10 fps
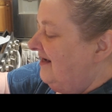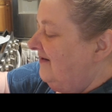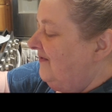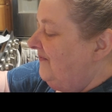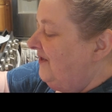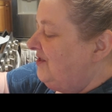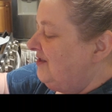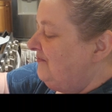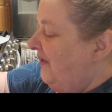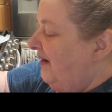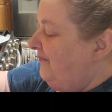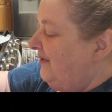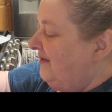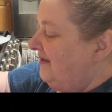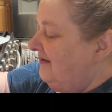Even if they just pop
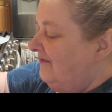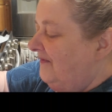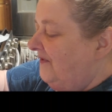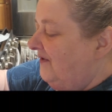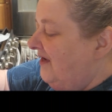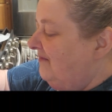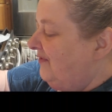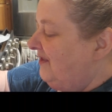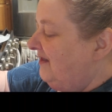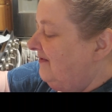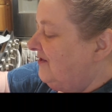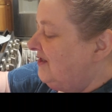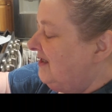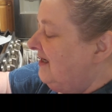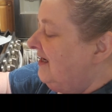in, even if they're not
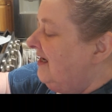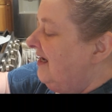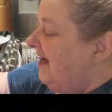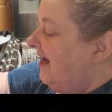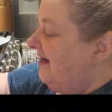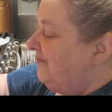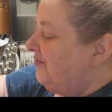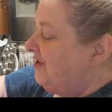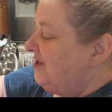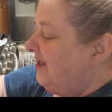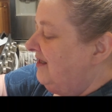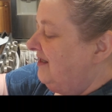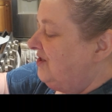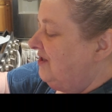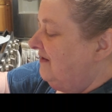believers, I appreciate
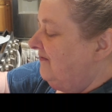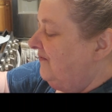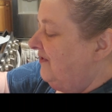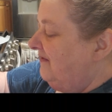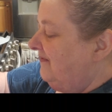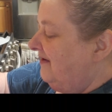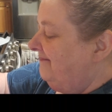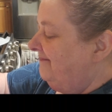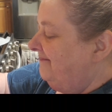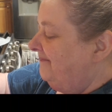each and every one of them.